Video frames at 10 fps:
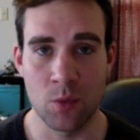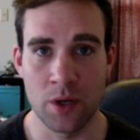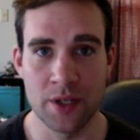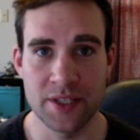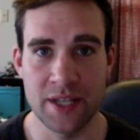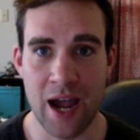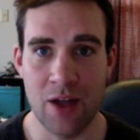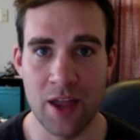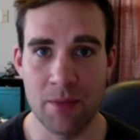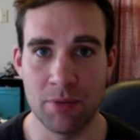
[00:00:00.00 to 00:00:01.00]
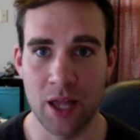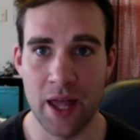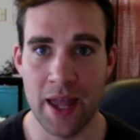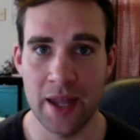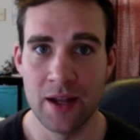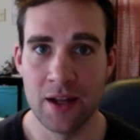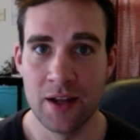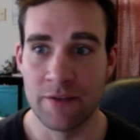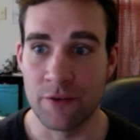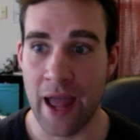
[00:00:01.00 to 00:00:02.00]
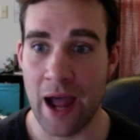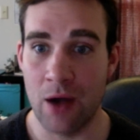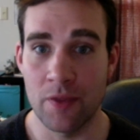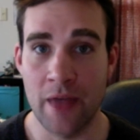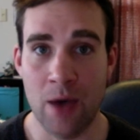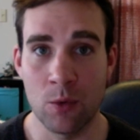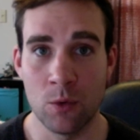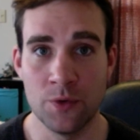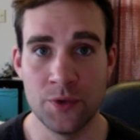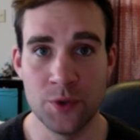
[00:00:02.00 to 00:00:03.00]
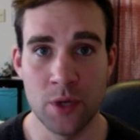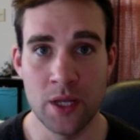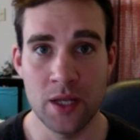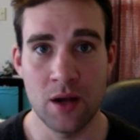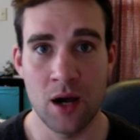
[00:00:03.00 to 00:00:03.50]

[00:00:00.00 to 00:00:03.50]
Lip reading: wanted to see how they play. For now, that will do it.